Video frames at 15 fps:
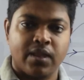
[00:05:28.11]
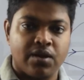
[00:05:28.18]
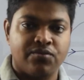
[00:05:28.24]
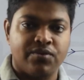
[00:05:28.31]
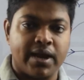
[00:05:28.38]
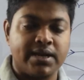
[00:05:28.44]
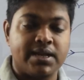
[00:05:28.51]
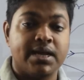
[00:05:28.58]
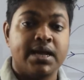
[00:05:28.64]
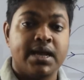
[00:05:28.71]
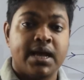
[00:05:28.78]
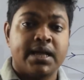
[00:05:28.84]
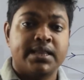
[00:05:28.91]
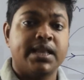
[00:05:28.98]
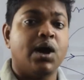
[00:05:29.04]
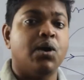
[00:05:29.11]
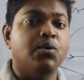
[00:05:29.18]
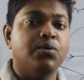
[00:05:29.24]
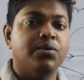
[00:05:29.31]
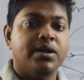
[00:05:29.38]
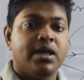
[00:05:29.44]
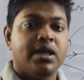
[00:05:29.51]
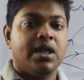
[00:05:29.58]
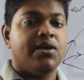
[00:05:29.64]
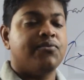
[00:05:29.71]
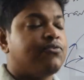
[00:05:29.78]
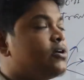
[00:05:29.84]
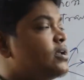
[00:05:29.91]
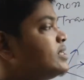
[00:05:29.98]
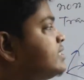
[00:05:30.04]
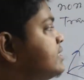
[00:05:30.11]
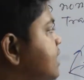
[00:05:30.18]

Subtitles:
right? Now if we